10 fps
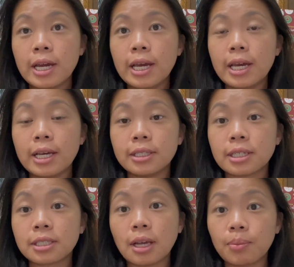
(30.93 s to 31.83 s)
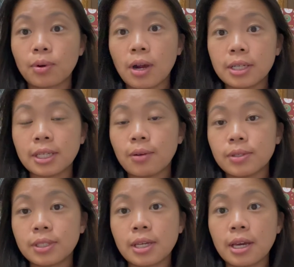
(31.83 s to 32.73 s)
And to summarize, I
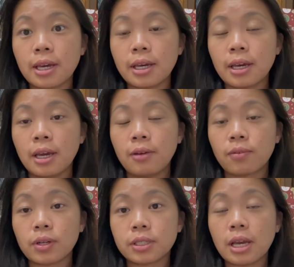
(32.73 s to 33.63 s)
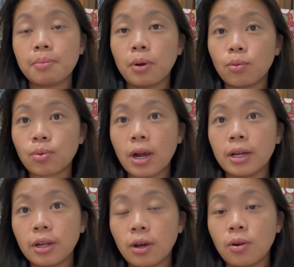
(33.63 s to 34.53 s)
would say, for example,
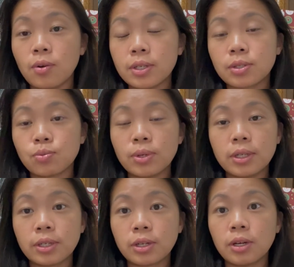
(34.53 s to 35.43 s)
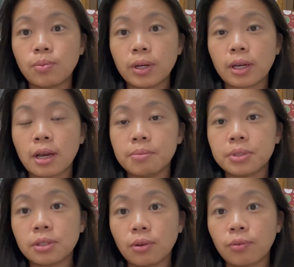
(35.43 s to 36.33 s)
Rhino, it's really good when it
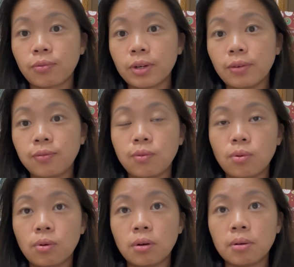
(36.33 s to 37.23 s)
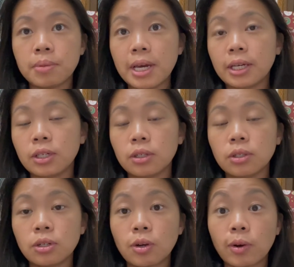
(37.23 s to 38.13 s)
comes to free form,
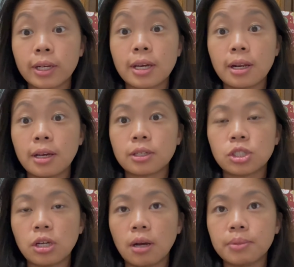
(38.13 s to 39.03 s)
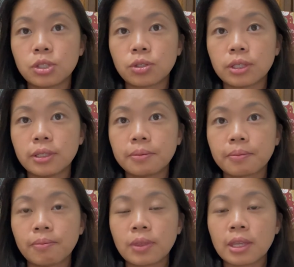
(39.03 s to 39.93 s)
angular, organic geometry.
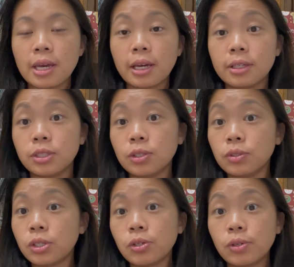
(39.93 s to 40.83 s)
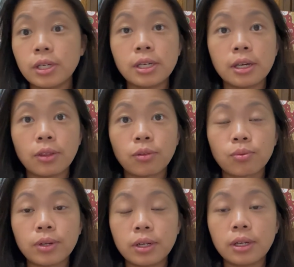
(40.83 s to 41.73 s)
It can do 2D and
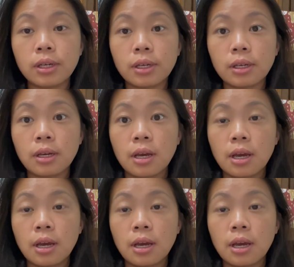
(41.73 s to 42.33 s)
3D